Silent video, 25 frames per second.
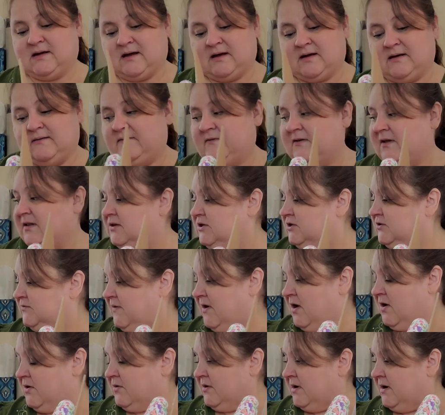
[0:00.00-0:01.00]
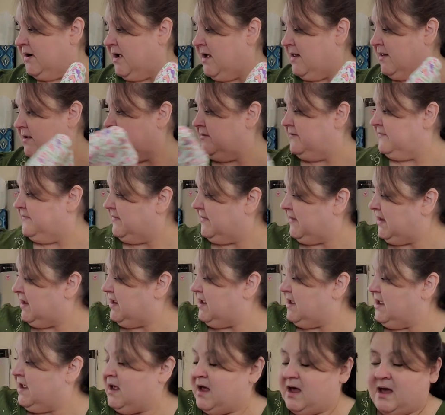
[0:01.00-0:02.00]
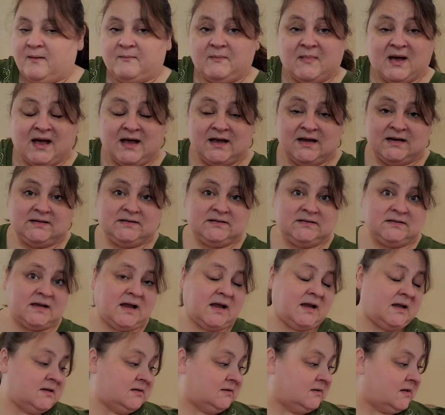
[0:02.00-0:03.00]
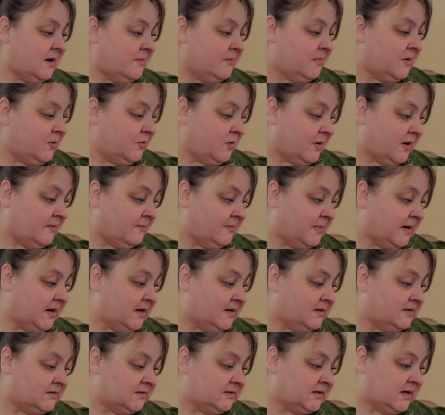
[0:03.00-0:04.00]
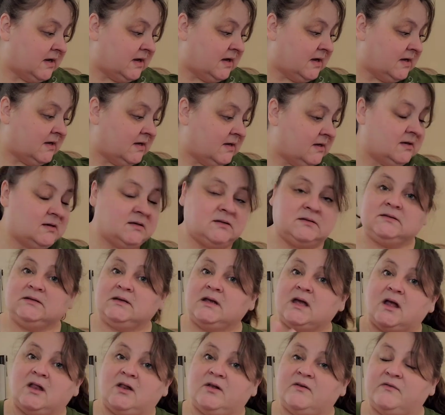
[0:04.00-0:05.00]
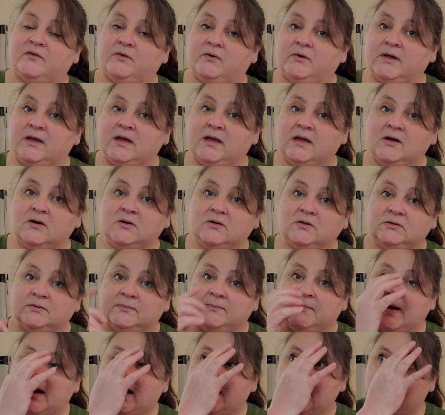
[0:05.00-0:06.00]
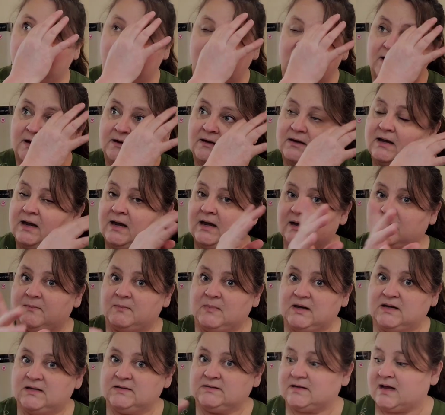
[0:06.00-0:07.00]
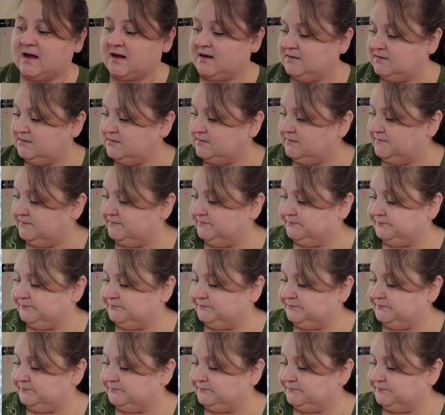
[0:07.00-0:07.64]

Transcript: uh, Village of Hawk Run Hollow. My second Zombie Run piece is Colorful Eagle by Kitty and Me Designs.